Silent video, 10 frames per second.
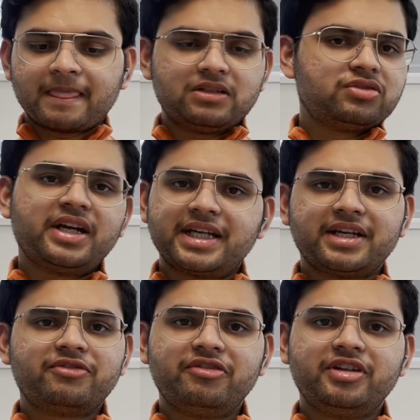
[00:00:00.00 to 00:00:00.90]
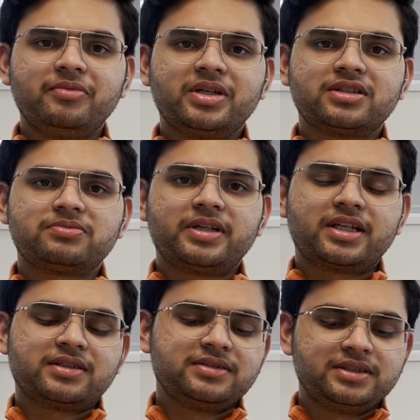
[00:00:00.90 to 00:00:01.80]
So I take 15 minutes break
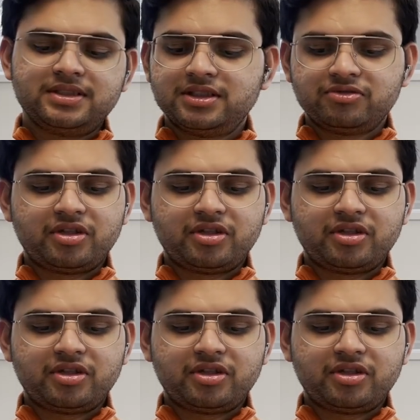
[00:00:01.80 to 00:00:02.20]
for